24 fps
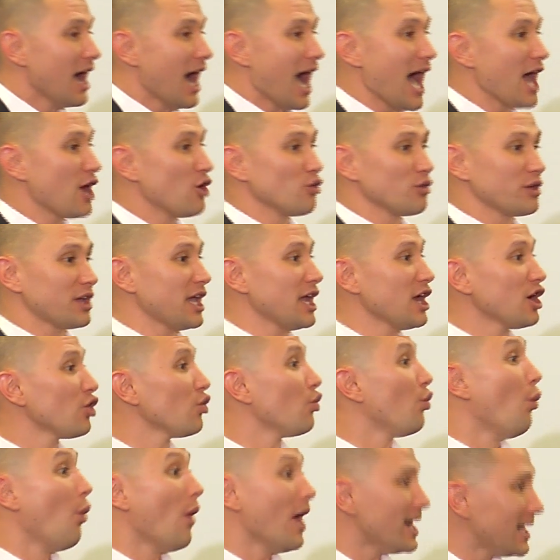I don't care
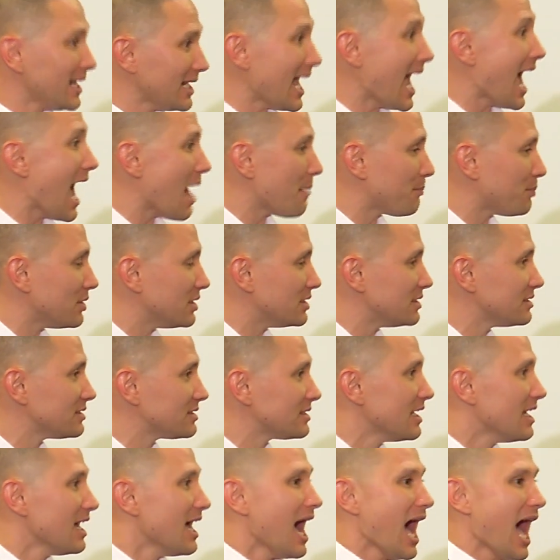when it
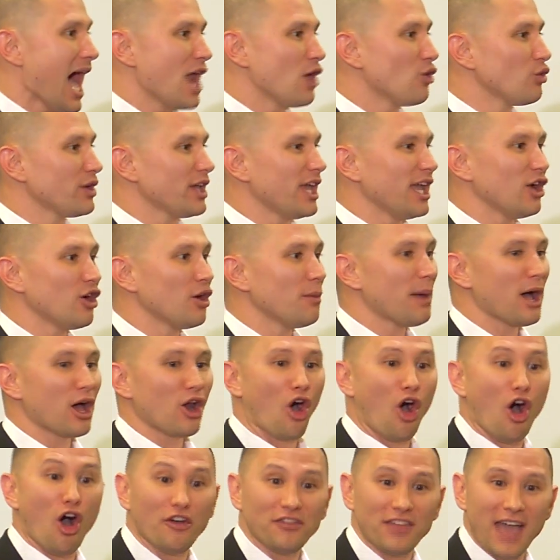happens. I don't care about
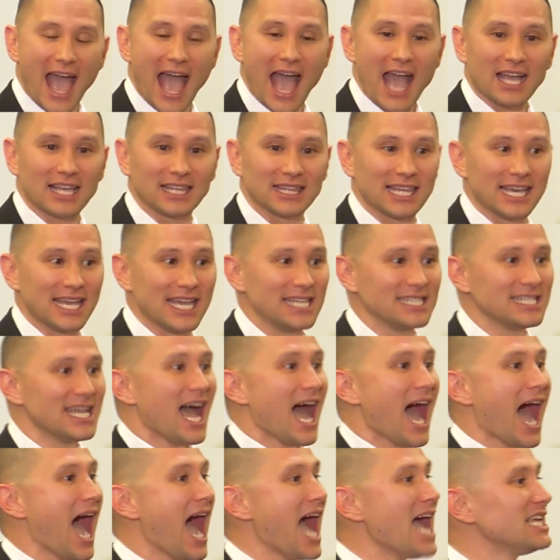all the accolades.
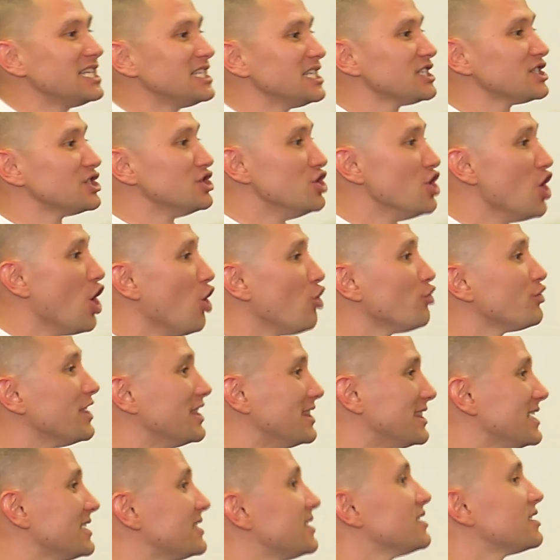I just know
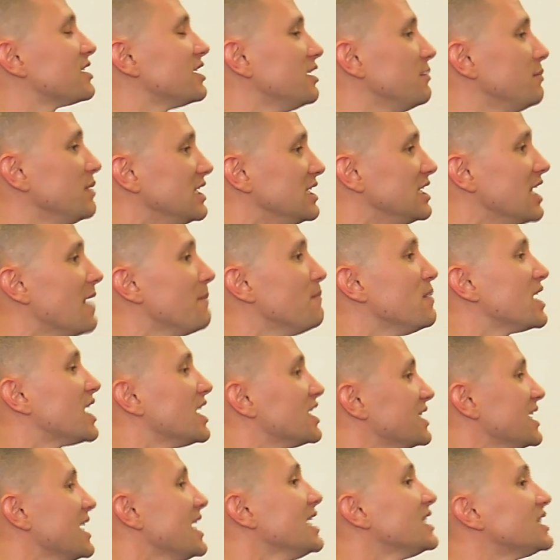that this is going to be done
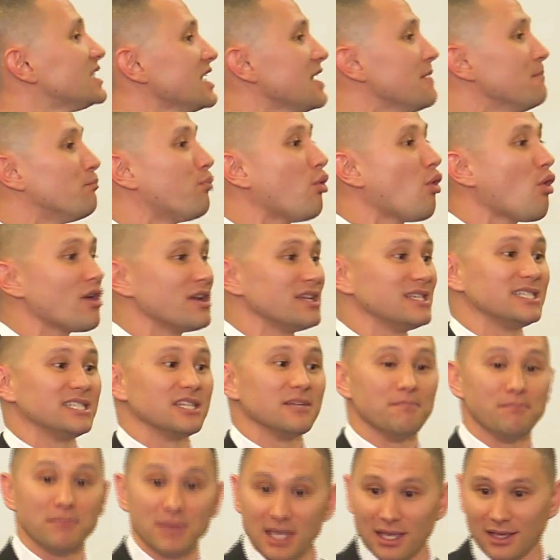because it's important to
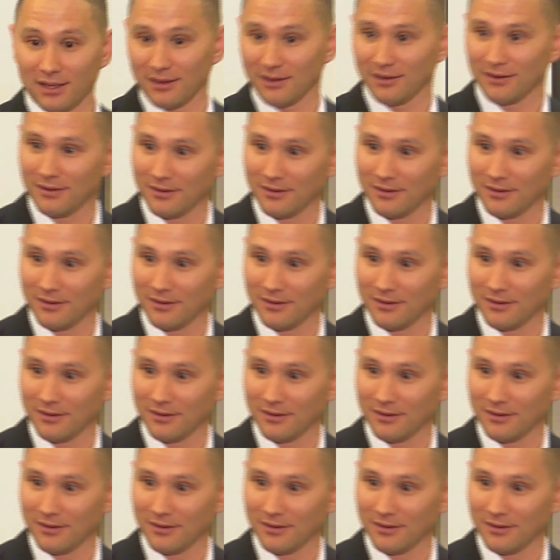me.